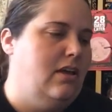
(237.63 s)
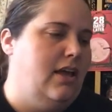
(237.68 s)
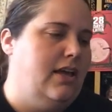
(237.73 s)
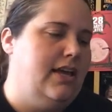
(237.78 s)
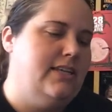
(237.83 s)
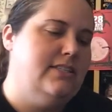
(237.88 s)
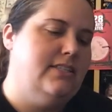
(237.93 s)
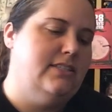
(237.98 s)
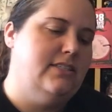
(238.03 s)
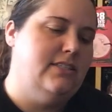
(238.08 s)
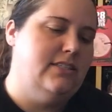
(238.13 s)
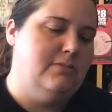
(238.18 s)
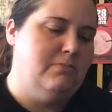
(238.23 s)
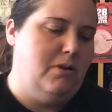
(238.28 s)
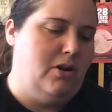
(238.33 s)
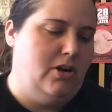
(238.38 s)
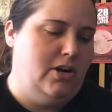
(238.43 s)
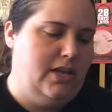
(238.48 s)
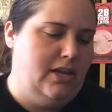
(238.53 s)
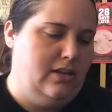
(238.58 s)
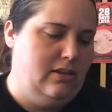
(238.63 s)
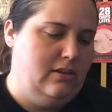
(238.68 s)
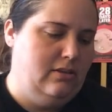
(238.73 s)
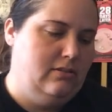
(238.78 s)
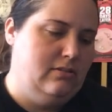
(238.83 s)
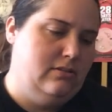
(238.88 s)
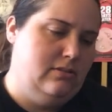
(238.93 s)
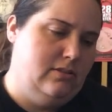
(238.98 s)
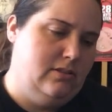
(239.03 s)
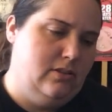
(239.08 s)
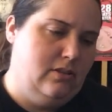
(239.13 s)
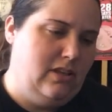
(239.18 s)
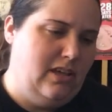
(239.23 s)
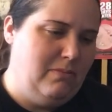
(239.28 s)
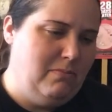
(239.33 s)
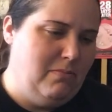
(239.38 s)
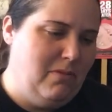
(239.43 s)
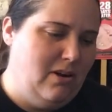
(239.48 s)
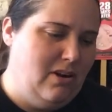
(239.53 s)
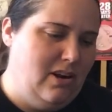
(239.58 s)
I guess this is Marty. Does it look
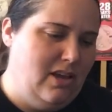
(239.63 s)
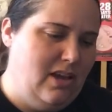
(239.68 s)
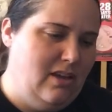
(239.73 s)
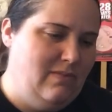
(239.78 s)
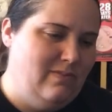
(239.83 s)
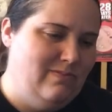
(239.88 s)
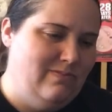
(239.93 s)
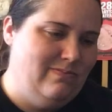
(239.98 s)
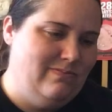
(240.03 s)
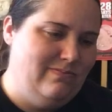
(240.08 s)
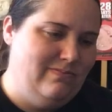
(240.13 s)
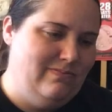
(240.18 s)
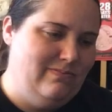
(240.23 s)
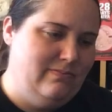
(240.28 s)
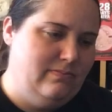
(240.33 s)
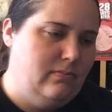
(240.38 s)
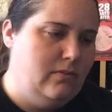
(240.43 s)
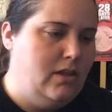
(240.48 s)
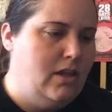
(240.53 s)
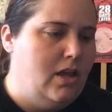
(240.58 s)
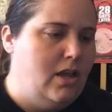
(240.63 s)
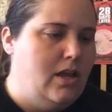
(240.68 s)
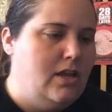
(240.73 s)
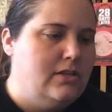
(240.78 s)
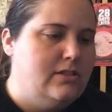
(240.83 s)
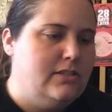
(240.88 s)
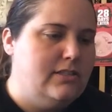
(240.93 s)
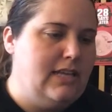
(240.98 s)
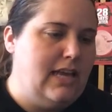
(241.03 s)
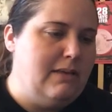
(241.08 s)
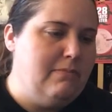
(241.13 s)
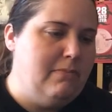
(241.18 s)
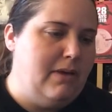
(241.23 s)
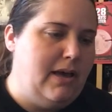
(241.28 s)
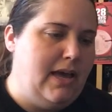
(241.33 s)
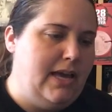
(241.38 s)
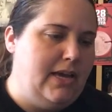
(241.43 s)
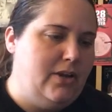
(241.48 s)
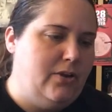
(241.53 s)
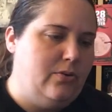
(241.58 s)
like Marty? Hmm. Designed
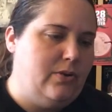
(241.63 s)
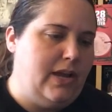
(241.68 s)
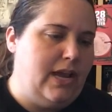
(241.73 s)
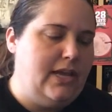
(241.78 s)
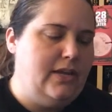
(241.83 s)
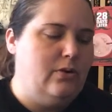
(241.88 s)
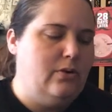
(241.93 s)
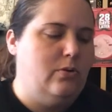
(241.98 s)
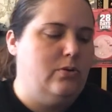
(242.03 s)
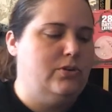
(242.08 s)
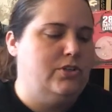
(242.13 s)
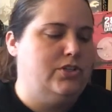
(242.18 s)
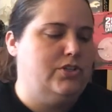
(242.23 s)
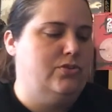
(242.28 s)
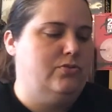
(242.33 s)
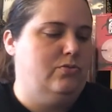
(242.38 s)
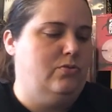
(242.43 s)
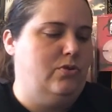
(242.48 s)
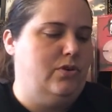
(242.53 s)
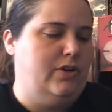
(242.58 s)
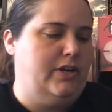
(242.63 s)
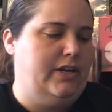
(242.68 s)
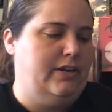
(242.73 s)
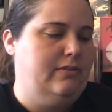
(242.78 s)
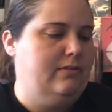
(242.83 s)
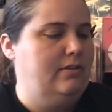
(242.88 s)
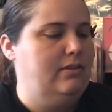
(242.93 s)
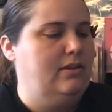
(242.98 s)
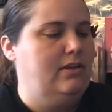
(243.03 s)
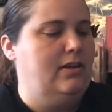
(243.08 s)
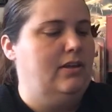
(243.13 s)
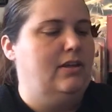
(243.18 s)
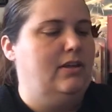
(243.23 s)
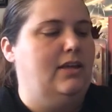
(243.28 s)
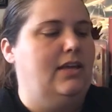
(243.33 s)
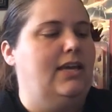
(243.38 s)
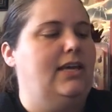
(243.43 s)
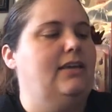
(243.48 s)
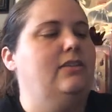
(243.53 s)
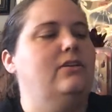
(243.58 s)
by Create or Destroy.
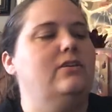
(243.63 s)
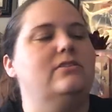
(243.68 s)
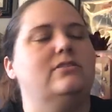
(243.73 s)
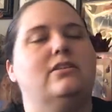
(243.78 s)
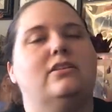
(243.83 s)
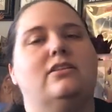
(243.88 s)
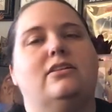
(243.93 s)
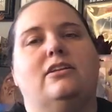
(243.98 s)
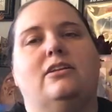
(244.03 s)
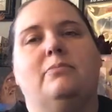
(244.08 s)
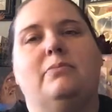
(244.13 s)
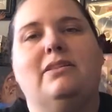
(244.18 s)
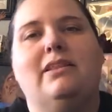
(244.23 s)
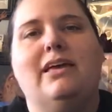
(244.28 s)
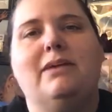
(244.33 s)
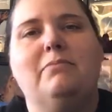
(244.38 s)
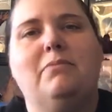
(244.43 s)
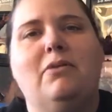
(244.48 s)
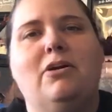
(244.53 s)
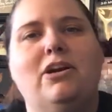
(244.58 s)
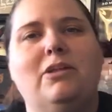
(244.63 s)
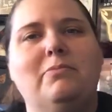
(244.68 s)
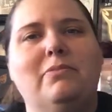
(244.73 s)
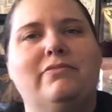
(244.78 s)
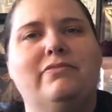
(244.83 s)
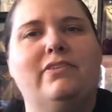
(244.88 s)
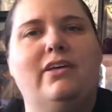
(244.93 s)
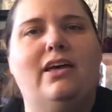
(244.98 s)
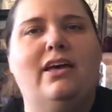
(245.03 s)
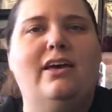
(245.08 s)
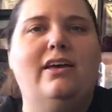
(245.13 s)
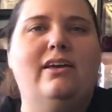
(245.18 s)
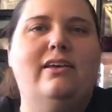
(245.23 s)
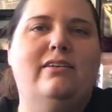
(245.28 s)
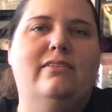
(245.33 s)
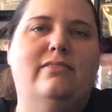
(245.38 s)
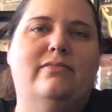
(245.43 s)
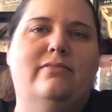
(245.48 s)
It looks a little bit like Marty McFly.